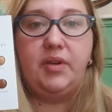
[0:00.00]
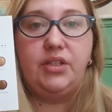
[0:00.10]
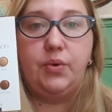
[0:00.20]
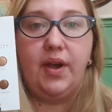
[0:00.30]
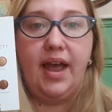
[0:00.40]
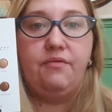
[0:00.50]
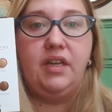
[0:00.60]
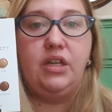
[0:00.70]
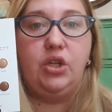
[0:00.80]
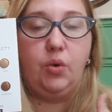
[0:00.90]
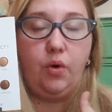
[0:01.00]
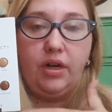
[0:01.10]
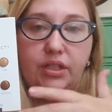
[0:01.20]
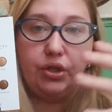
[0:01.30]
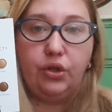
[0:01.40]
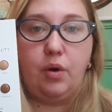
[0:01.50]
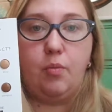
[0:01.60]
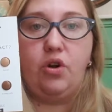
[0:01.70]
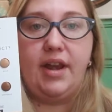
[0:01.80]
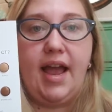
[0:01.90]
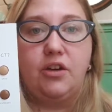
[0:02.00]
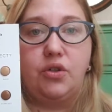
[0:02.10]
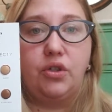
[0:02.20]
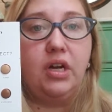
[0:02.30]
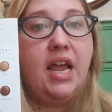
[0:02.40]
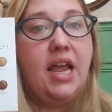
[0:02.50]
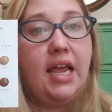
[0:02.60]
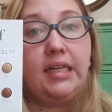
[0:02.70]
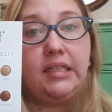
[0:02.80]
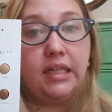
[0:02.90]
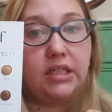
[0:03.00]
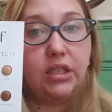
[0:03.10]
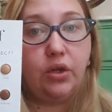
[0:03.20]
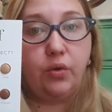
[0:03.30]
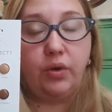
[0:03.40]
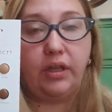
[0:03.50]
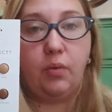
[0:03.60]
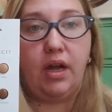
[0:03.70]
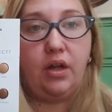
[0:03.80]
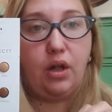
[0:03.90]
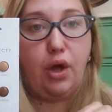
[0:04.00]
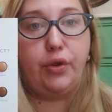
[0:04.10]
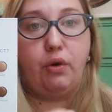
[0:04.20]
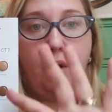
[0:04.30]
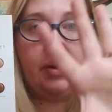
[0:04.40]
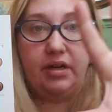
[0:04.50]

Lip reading: to be too heavy and you want it to look more natural, it does look really well. I'll throw up